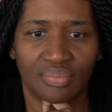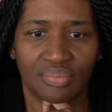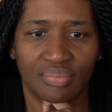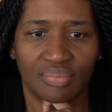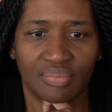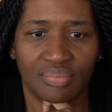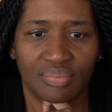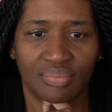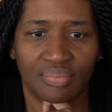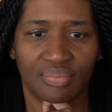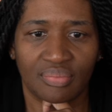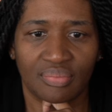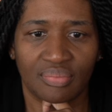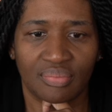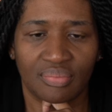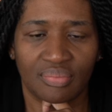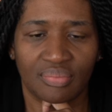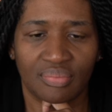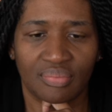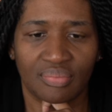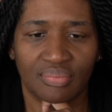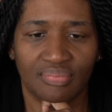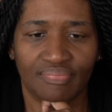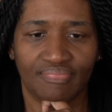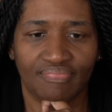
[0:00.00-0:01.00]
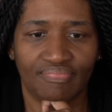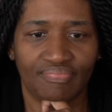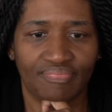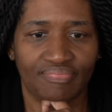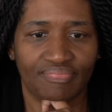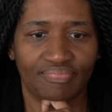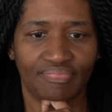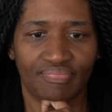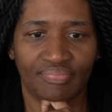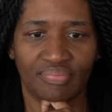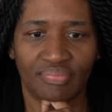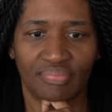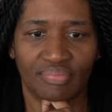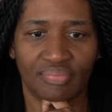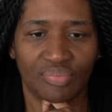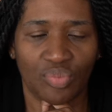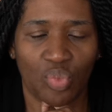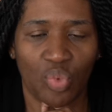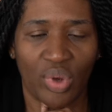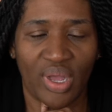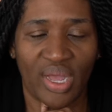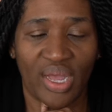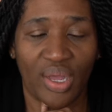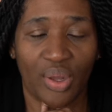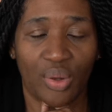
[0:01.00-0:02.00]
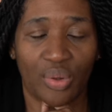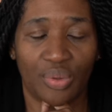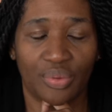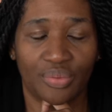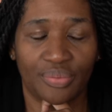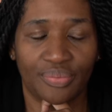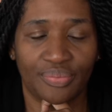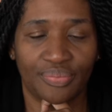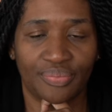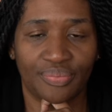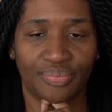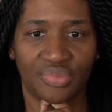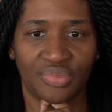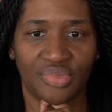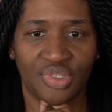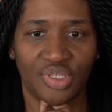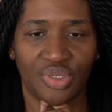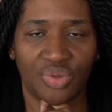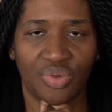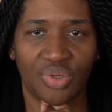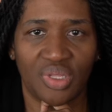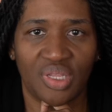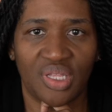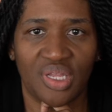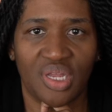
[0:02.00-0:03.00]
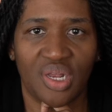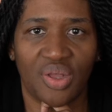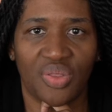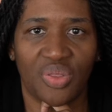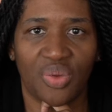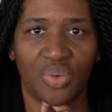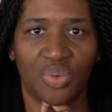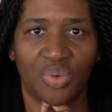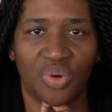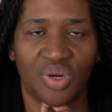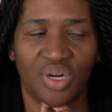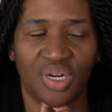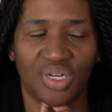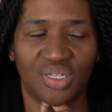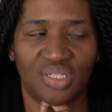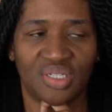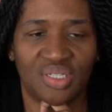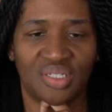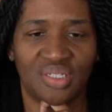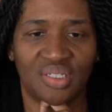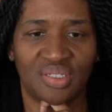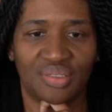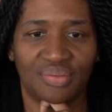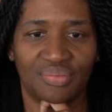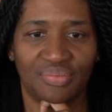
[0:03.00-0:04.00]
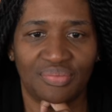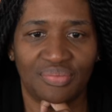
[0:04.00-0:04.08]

Mommy! Wow. You really are the worst.